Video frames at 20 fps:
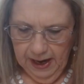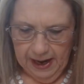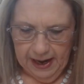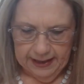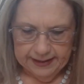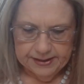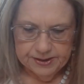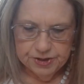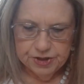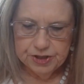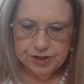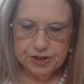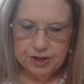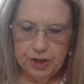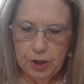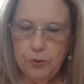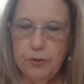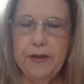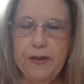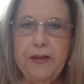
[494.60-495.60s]
I can just
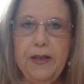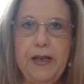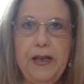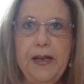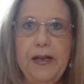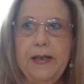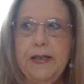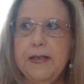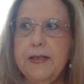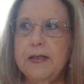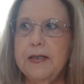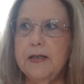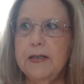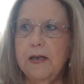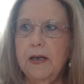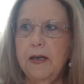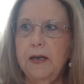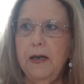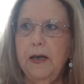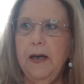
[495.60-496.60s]
go to this.
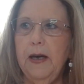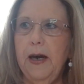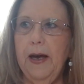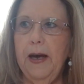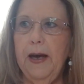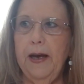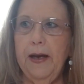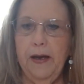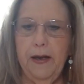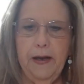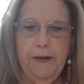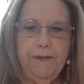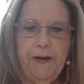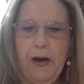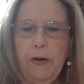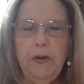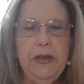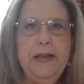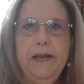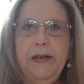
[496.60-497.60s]
And if I
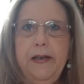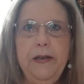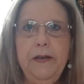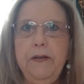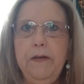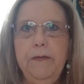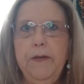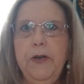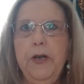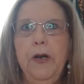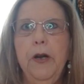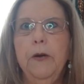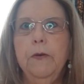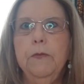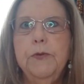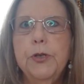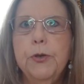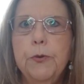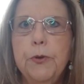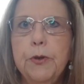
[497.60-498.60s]
only need,
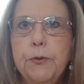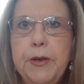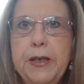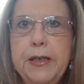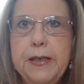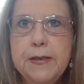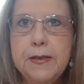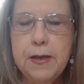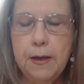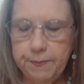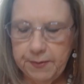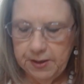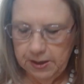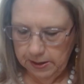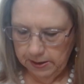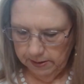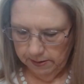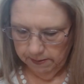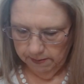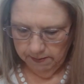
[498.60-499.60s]
2 or 3 of
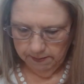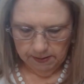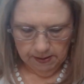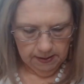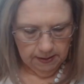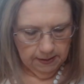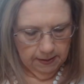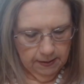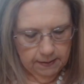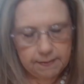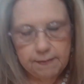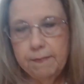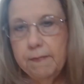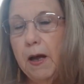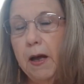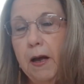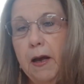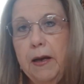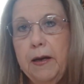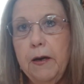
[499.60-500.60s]
something,
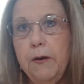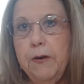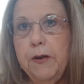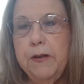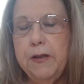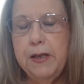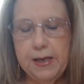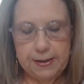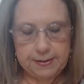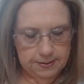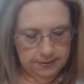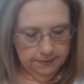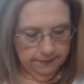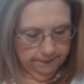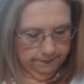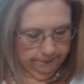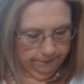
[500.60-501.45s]
I go to this.